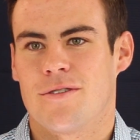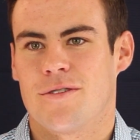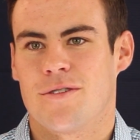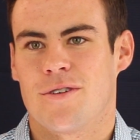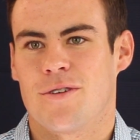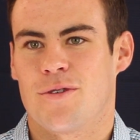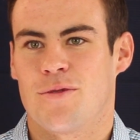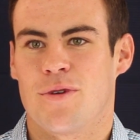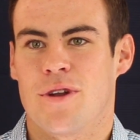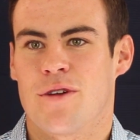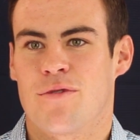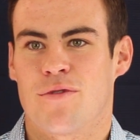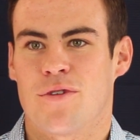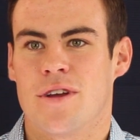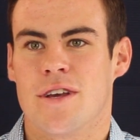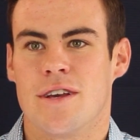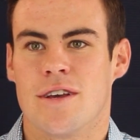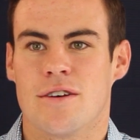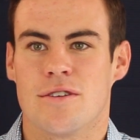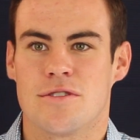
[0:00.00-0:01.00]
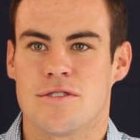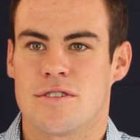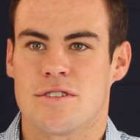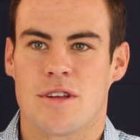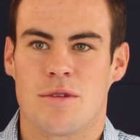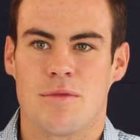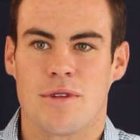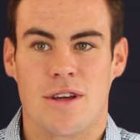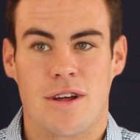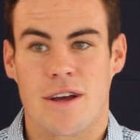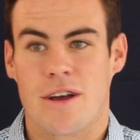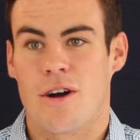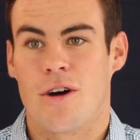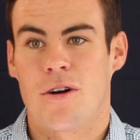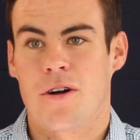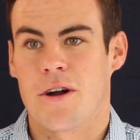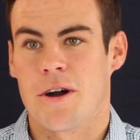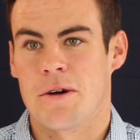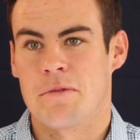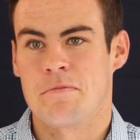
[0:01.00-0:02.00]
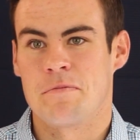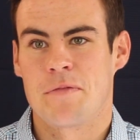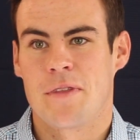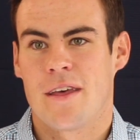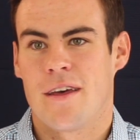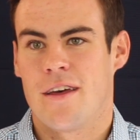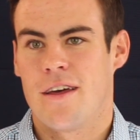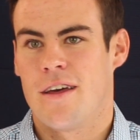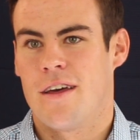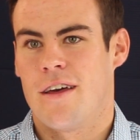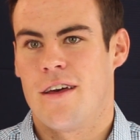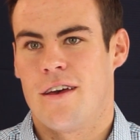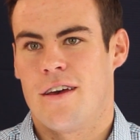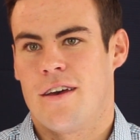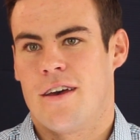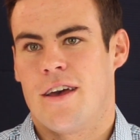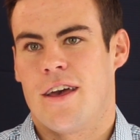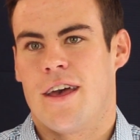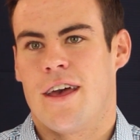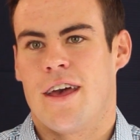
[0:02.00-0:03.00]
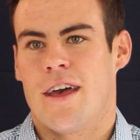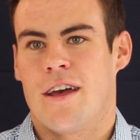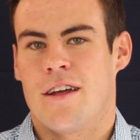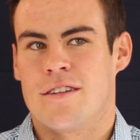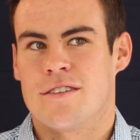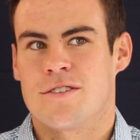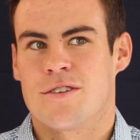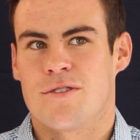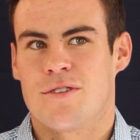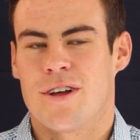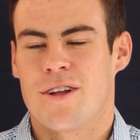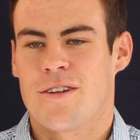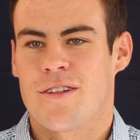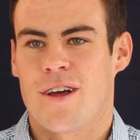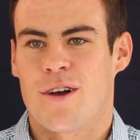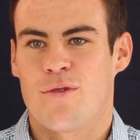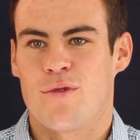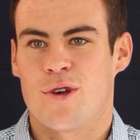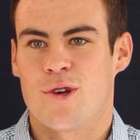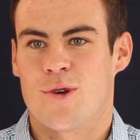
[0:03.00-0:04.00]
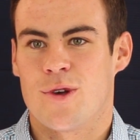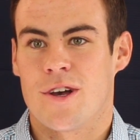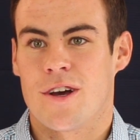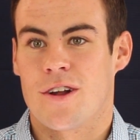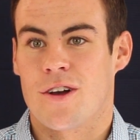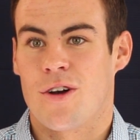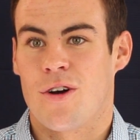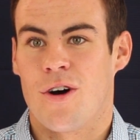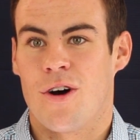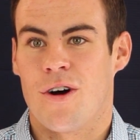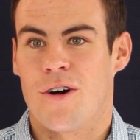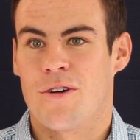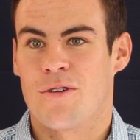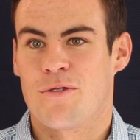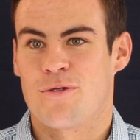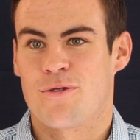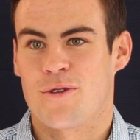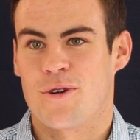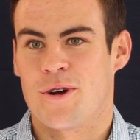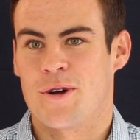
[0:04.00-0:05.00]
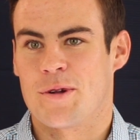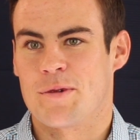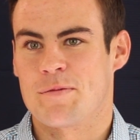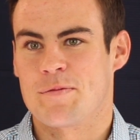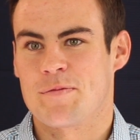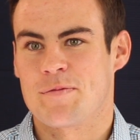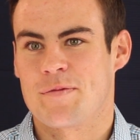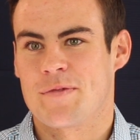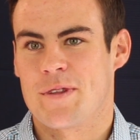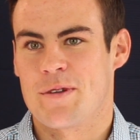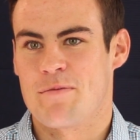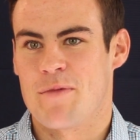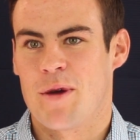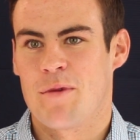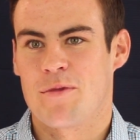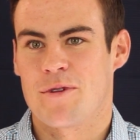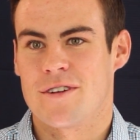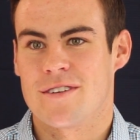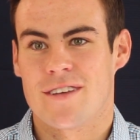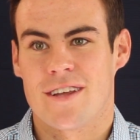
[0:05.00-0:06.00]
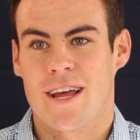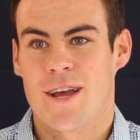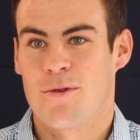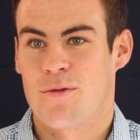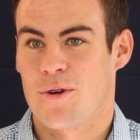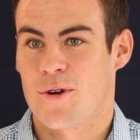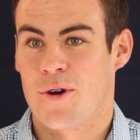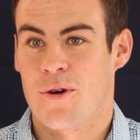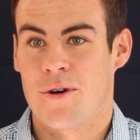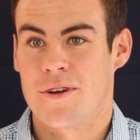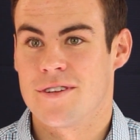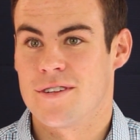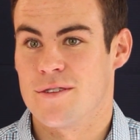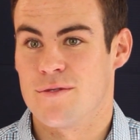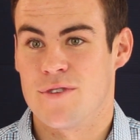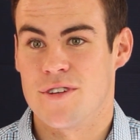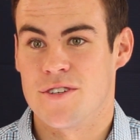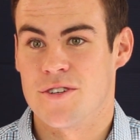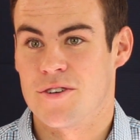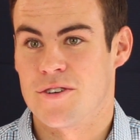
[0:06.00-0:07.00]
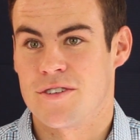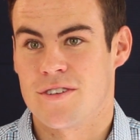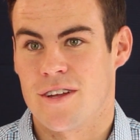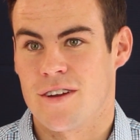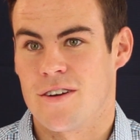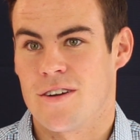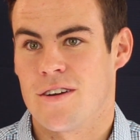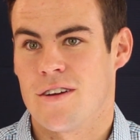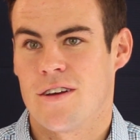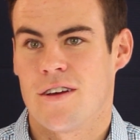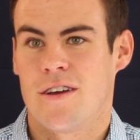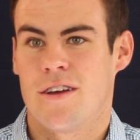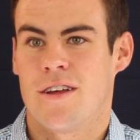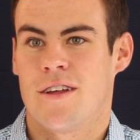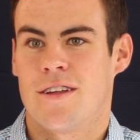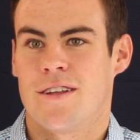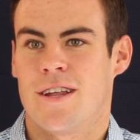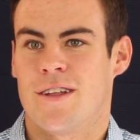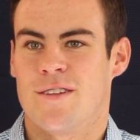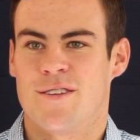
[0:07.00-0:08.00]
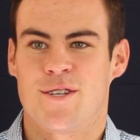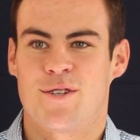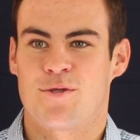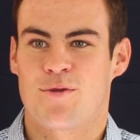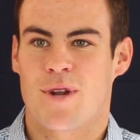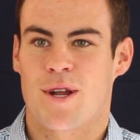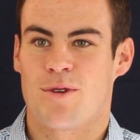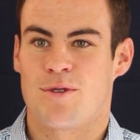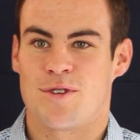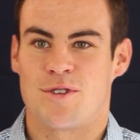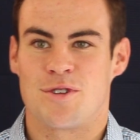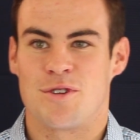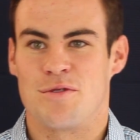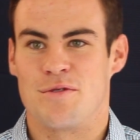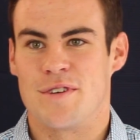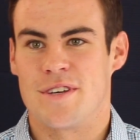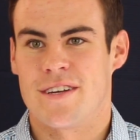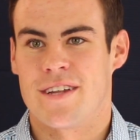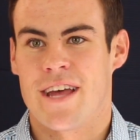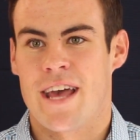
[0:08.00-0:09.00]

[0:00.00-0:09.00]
whenever he goes to something, like, I'll come." And so later that week, we got a call from the member. He said, "Hey, we're going to the visitor center." Now, this is when I was serving in